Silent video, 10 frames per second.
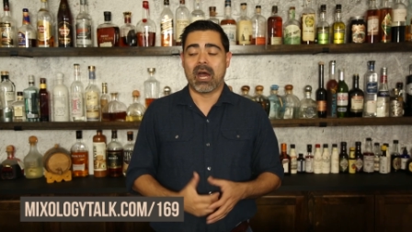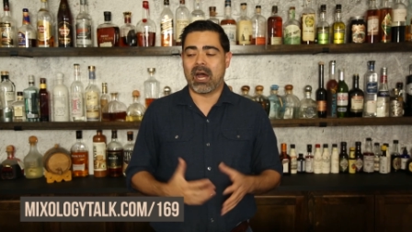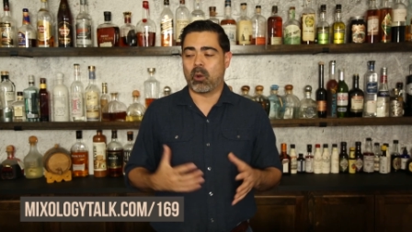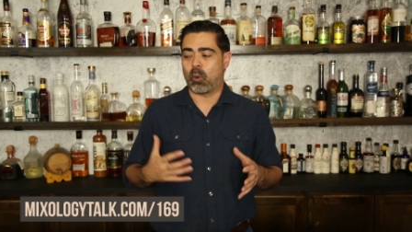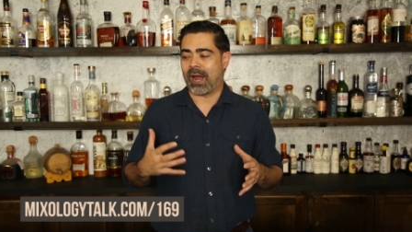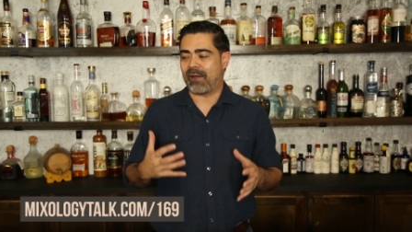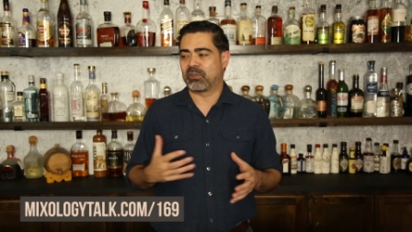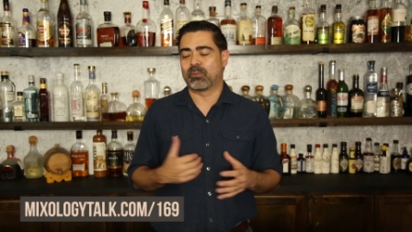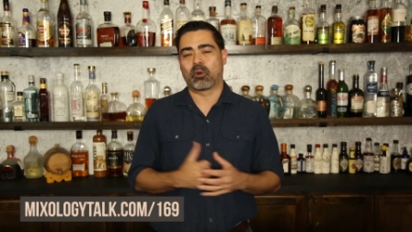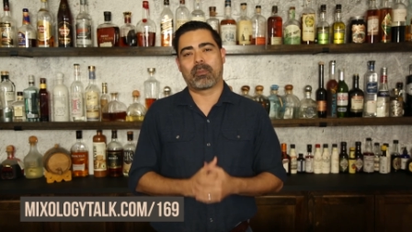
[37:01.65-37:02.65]
Uh, we'll
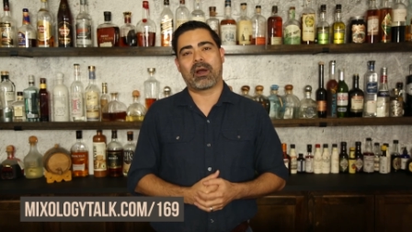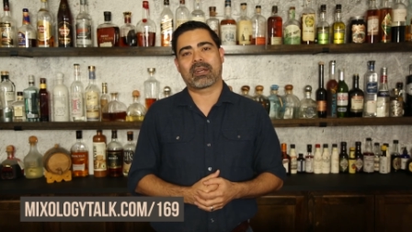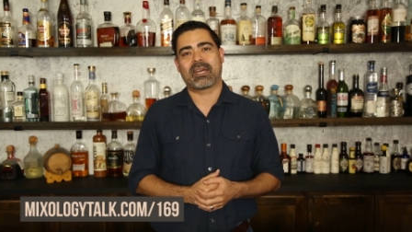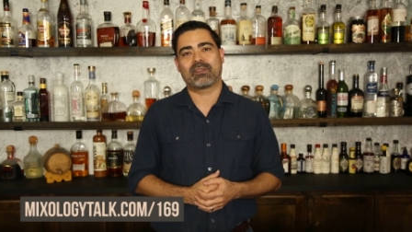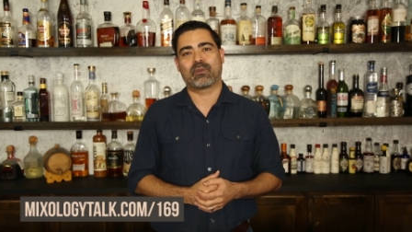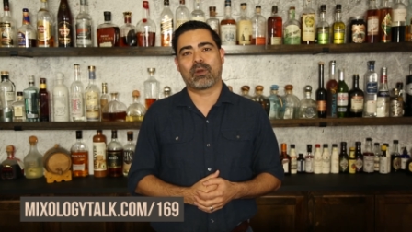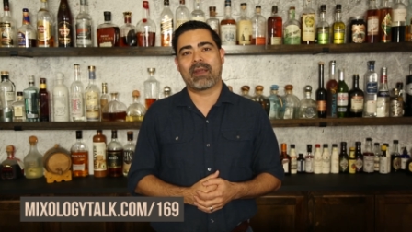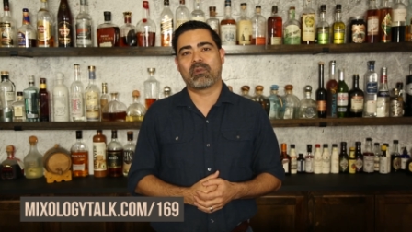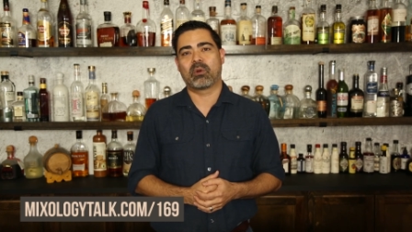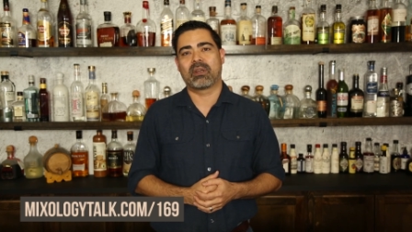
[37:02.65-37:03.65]
have some more podcasts for
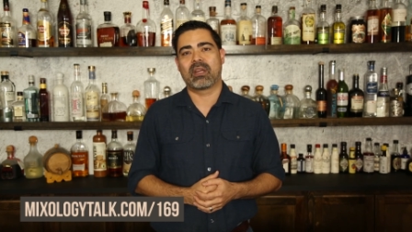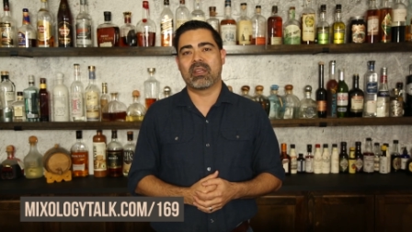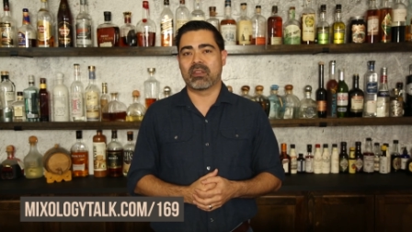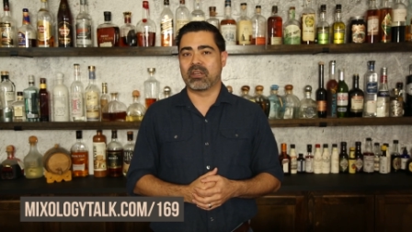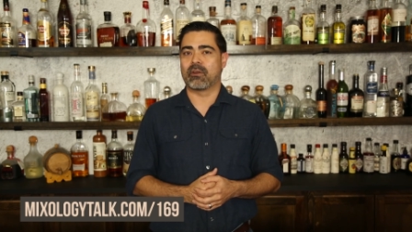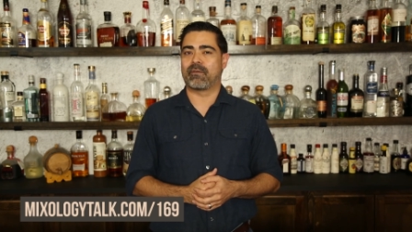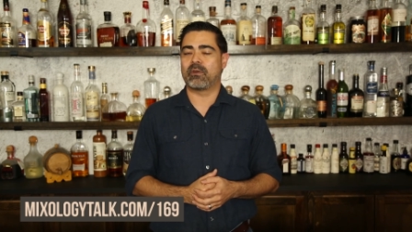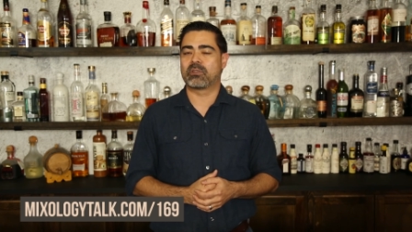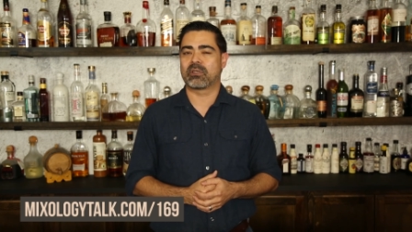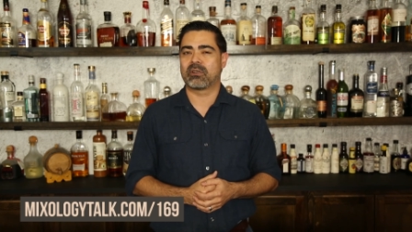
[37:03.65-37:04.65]
everyone in the near
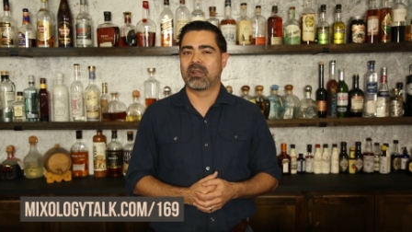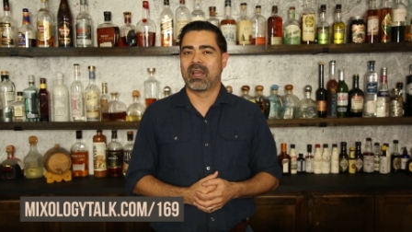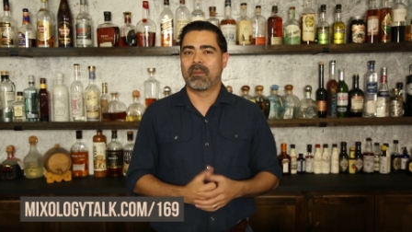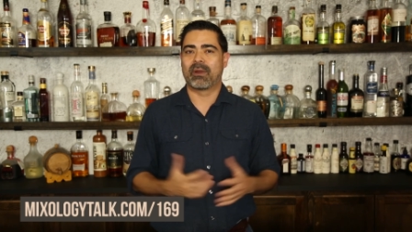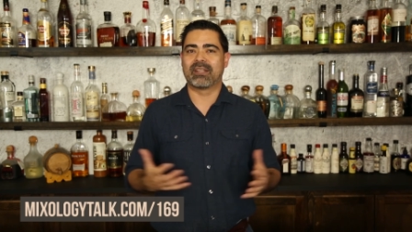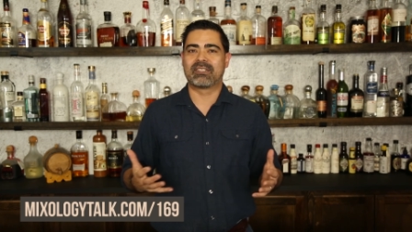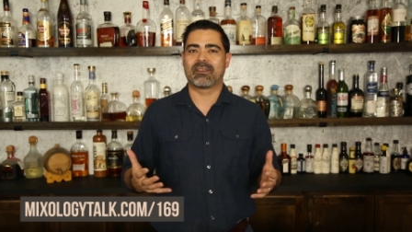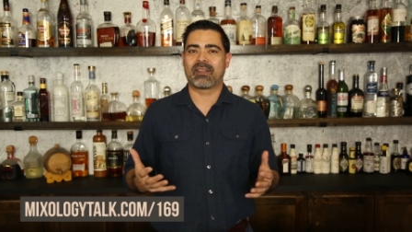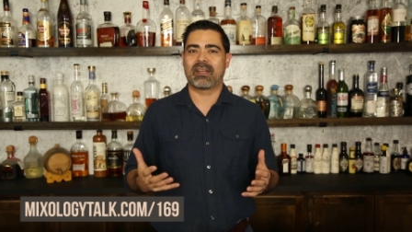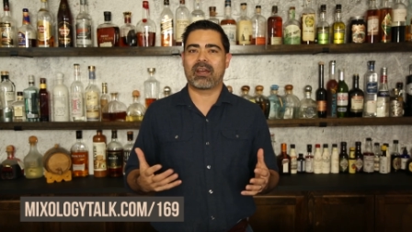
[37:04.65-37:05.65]
future. But
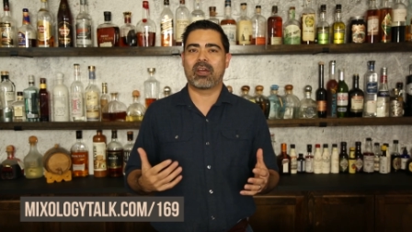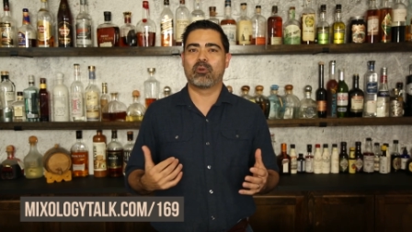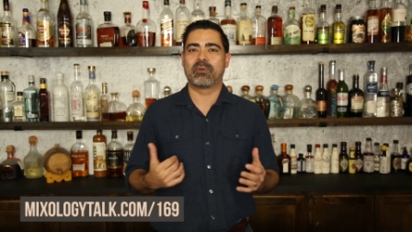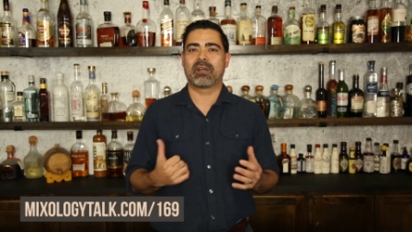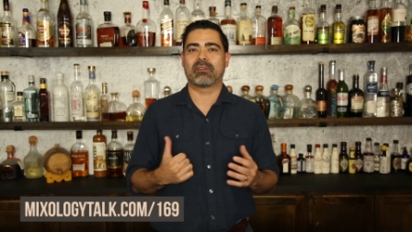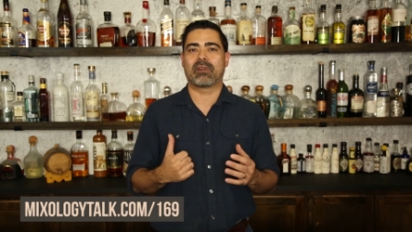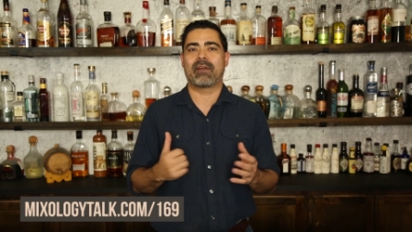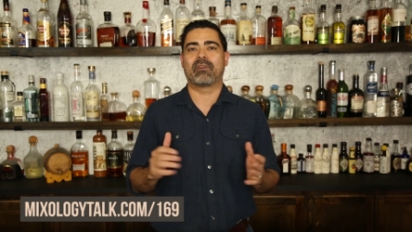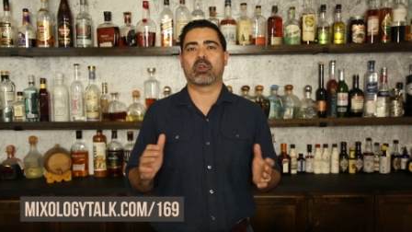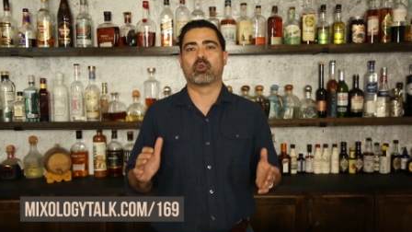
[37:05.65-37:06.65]
until then, I hope you guys are
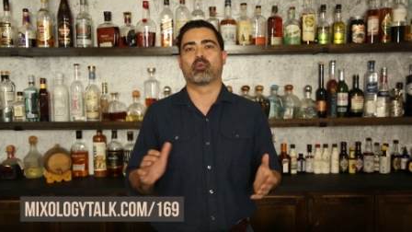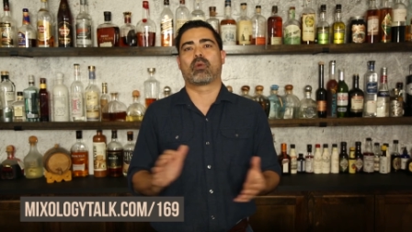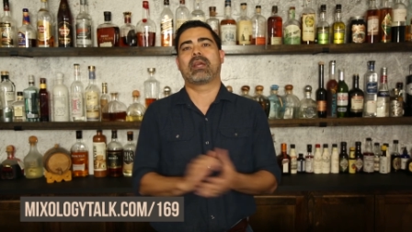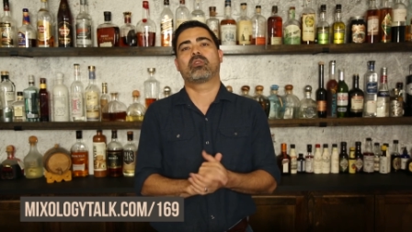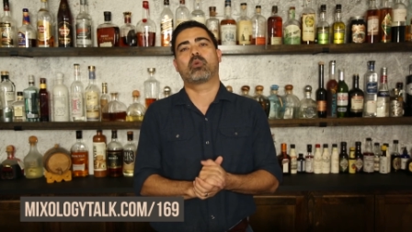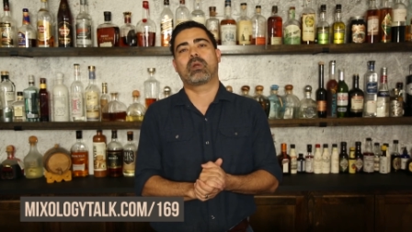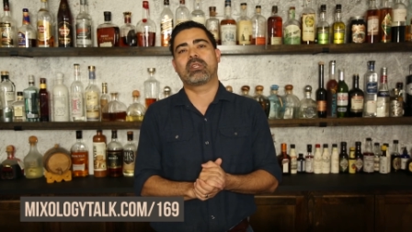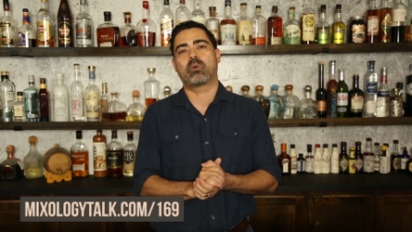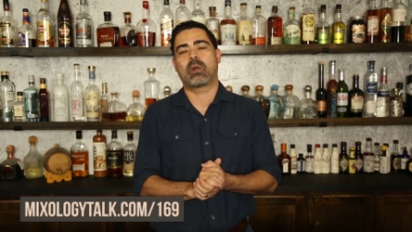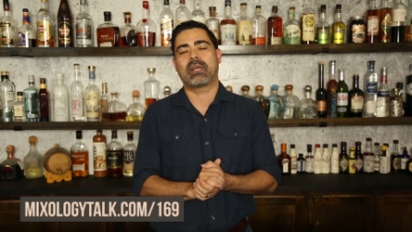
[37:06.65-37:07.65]
having a great
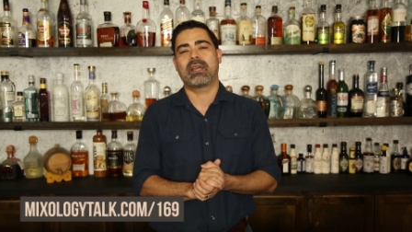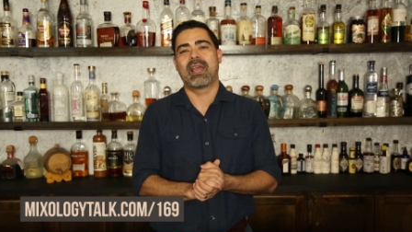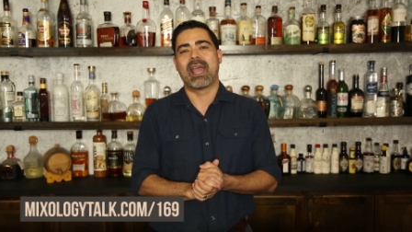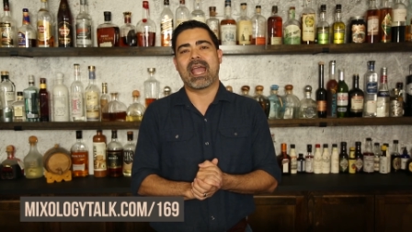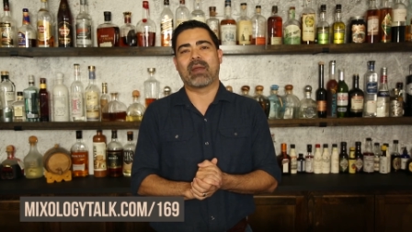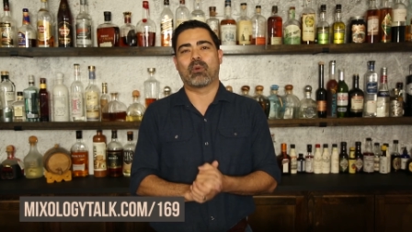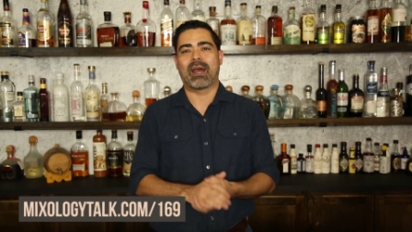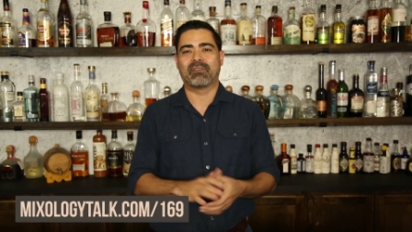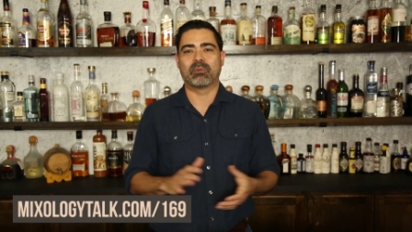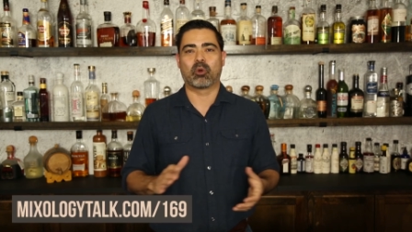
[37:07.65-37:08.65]
twenty twenty, and we'll
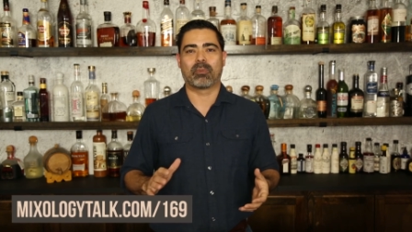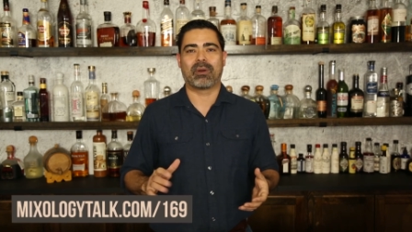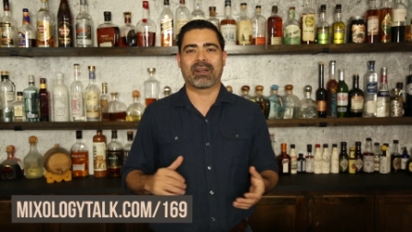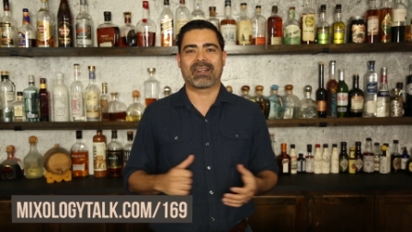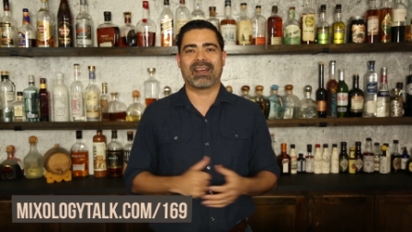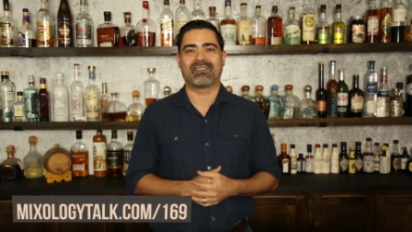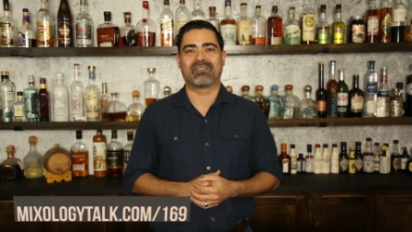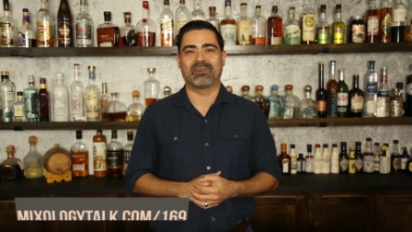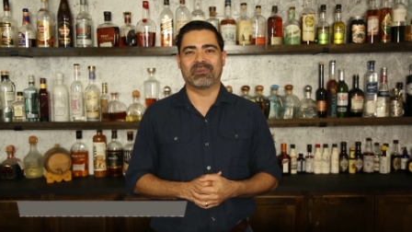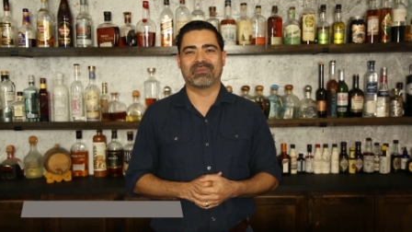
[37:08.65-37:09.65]
have some more podcasts
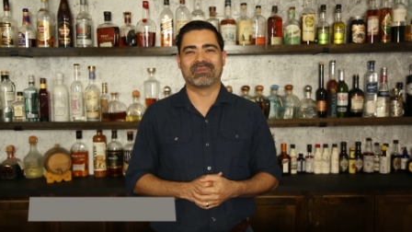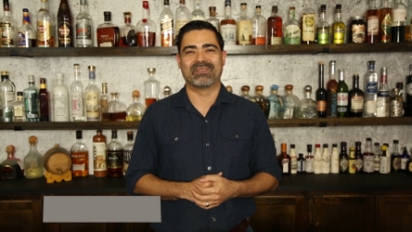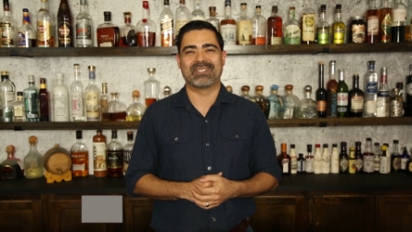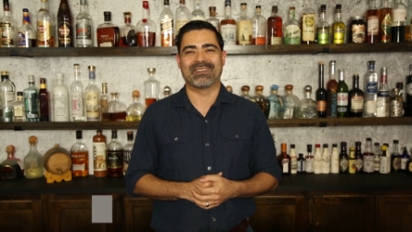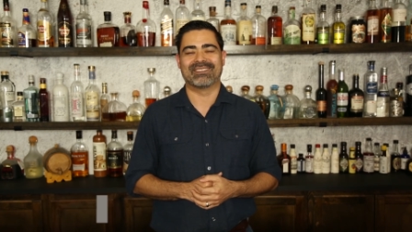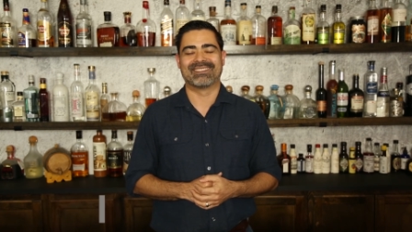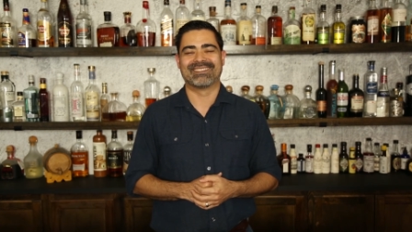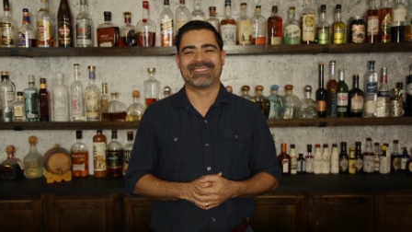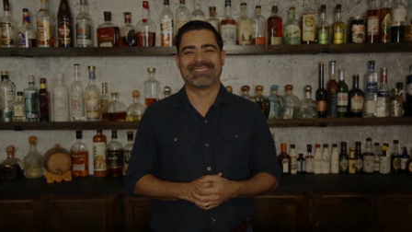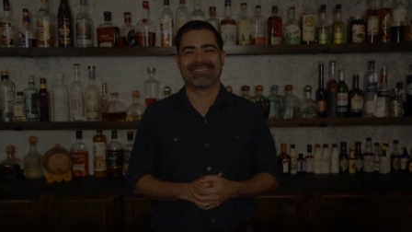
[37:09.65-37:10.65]
soon. Cheers.